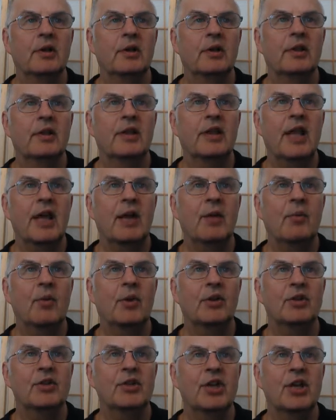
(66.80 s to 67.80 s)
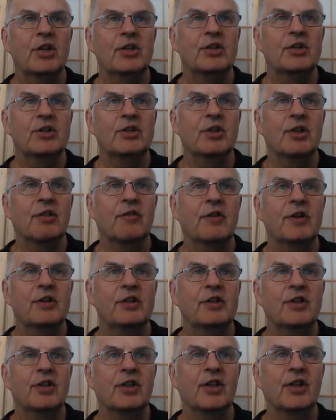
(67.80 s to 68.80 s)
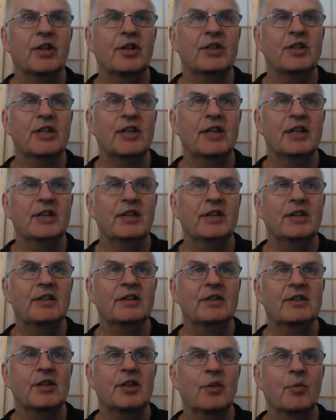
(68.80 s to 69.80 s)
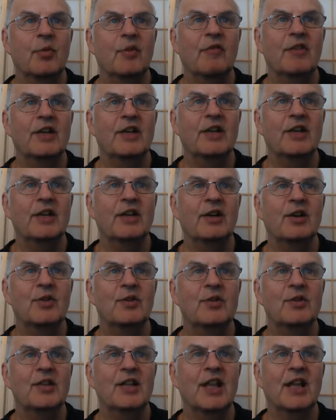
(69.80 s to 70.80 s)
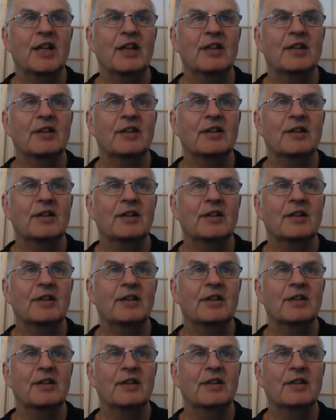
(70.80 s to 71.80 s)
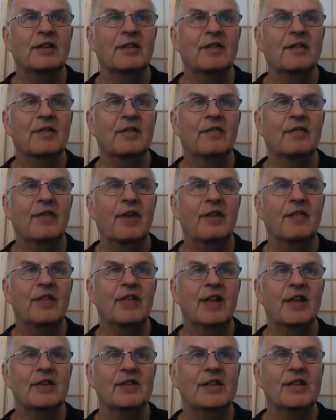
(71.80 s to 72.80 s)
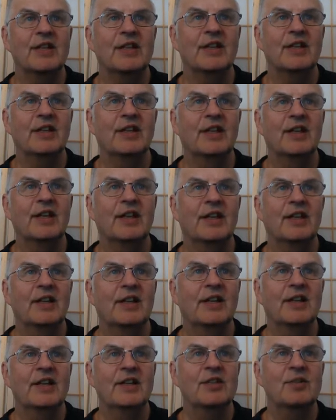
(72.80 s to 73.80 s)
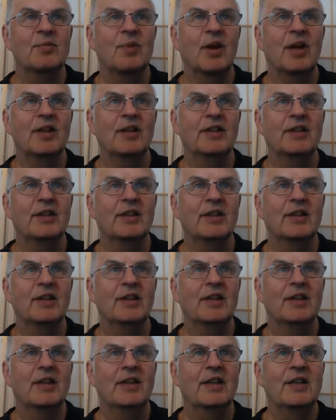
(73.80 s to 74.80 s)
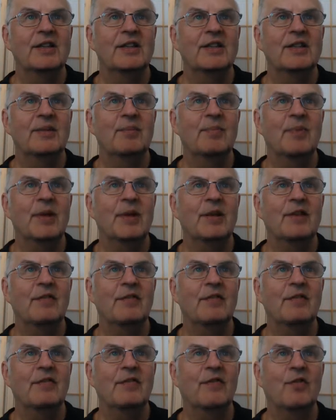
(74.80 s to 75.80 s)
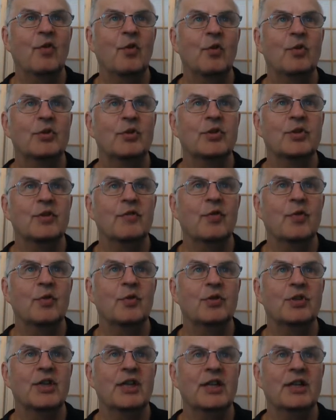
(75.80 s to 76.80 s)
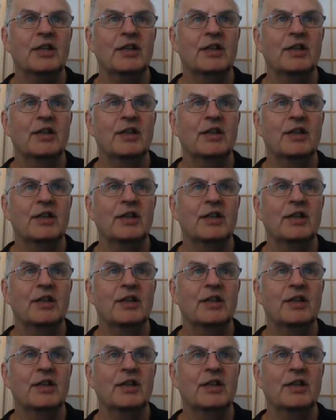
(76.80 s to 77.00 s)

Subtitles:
that one changes to 3 to 13. So we're already including that 5,000 in. This one is in B4 to 14.